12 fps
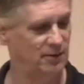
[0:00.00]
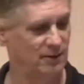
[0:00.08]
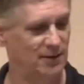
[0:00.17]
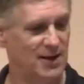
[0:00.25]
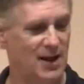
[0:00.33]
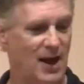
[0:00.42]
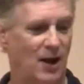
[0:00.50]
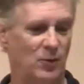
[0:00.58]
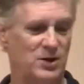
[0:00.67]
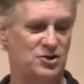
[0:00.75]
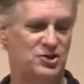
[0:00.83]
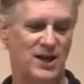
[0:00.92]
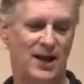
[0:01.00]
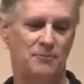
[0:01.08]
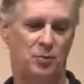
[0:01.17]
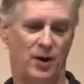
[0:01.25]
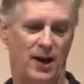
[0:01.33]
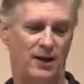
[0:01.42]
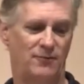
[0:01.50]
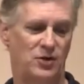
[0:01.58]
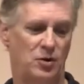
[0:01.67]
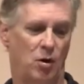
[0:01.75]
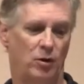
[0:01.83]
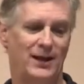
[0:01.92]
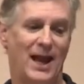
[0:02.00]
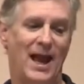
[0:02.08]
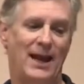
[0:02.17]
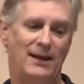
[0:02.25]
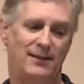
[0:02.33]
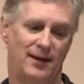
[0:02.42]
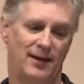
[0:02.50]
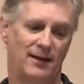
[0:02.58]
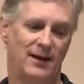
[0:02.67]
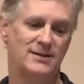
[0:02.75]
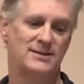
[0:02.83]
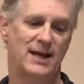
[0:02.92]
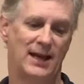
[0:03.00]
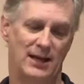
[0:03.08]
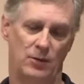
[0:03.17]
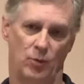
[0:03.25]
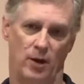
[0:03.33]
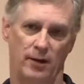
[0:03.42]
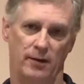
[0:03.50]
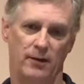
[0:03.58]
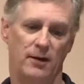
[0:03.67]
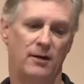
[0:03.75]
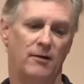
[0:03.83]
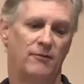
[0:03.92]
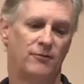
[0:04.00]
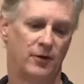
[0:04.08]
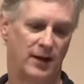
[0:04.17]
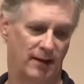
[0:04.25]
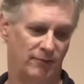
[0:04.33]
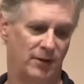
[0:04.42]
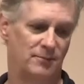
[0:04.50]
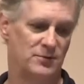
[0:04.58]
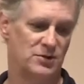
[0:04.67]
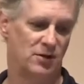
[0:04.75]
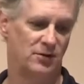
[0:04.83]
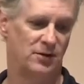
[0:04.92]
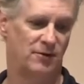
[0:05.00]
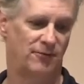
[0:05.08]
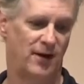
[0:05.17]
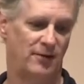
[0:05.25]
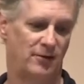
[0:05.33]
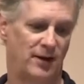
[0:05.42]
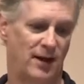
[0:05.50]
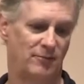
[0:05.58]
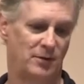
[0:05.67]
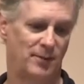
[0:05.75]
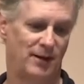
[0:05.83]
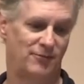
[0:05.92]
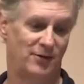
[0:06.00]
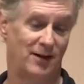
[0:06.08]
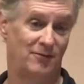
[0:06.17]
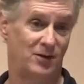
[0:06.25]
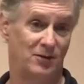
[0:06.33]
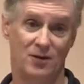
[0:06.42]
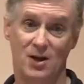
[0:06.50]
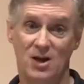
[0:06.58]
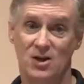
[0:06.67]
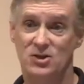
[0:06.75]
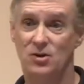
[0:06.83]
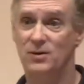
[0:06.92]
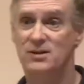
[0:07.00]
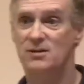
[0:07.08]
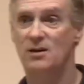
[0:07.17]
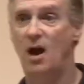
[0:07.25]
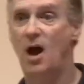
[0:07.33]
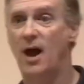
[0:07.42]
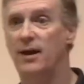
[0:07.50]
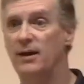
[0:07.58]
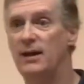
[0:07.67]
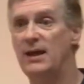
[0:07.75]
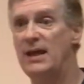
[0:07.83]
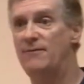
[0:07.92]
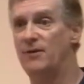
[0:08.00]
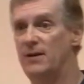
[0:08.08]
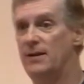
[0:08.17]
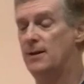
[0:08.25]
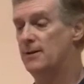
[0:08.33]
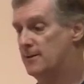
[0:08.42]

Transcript: and when you stand praying, if you hold anything against anyone, forgive them, so that your Father in heaven may forgive you. So it's not even